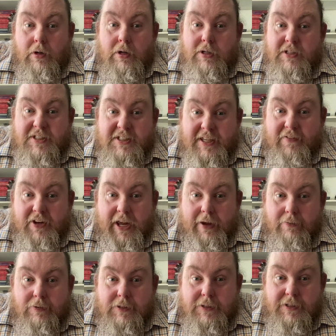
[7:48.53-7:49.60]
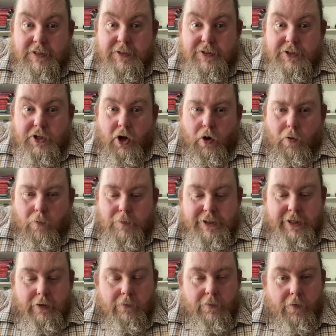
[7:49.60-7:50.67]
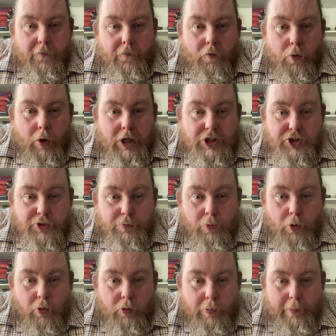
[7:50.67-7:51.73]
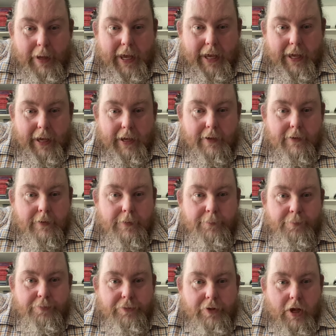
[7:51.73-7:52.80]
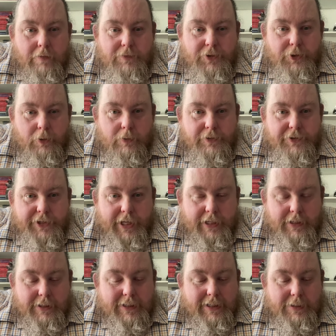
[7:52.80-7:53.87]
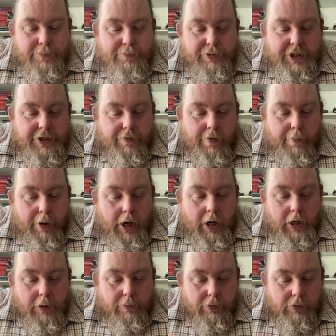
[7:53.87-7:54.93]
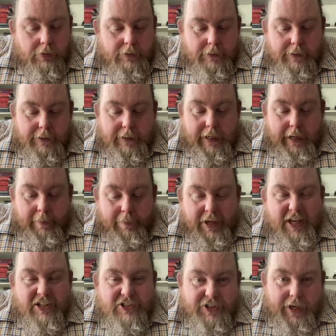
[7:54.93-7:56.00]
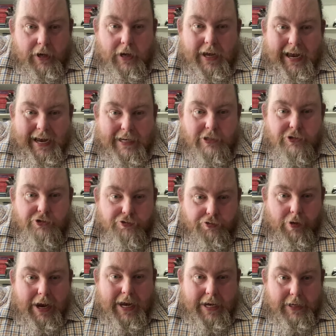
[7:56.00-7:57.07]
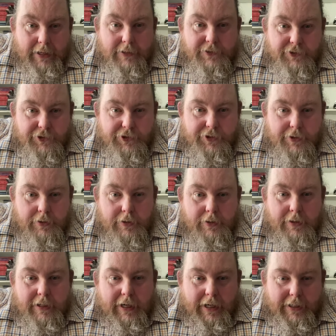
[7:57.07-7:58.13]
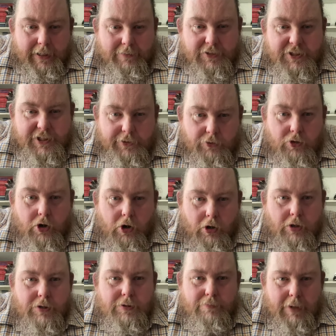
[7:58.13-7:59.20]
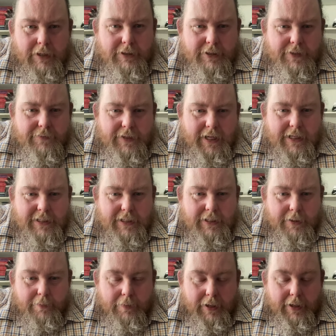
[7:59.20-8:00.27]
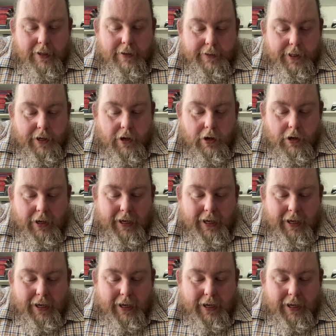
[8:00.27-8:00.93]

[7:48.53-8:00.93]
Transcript: 7 ounces of silver for a small pair of salt cellars is pretty remarkable. And because they are hand raised and they've still got most of that in them, they are